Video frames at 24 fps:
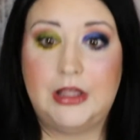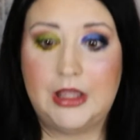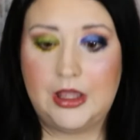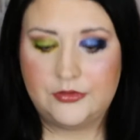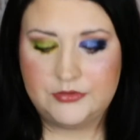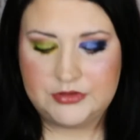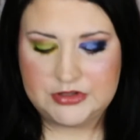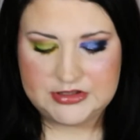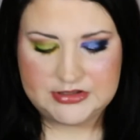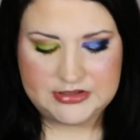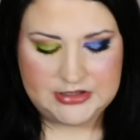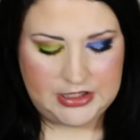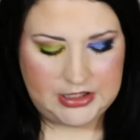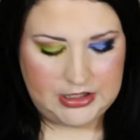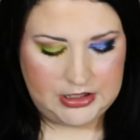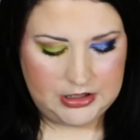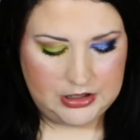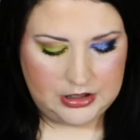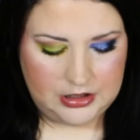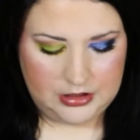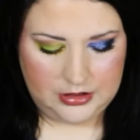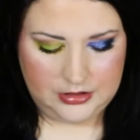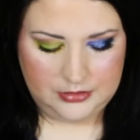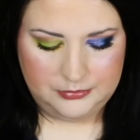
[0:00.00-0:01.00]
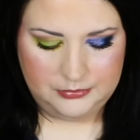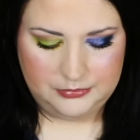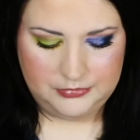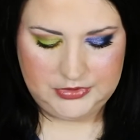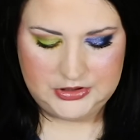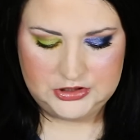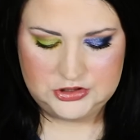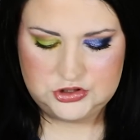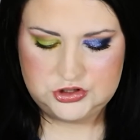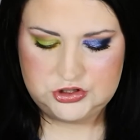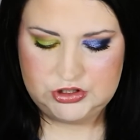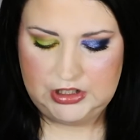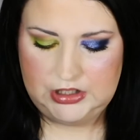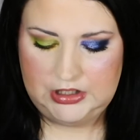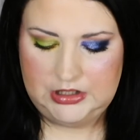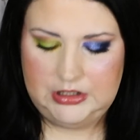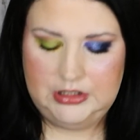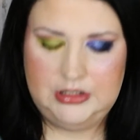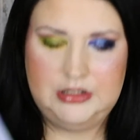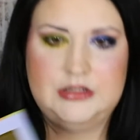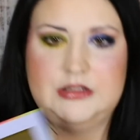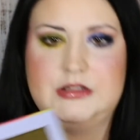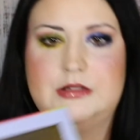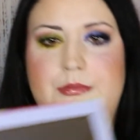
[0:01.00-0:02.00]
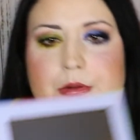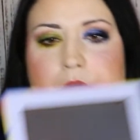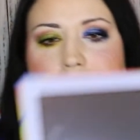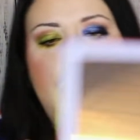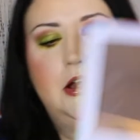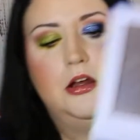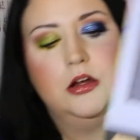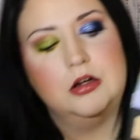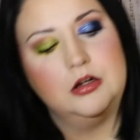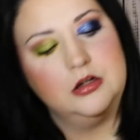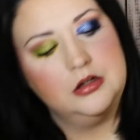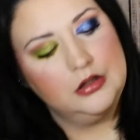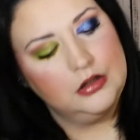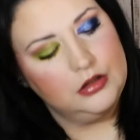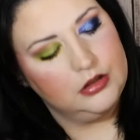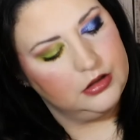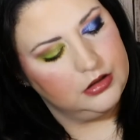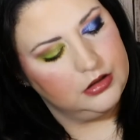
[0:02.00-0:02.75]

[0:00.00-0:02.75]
have to say the shade Inspired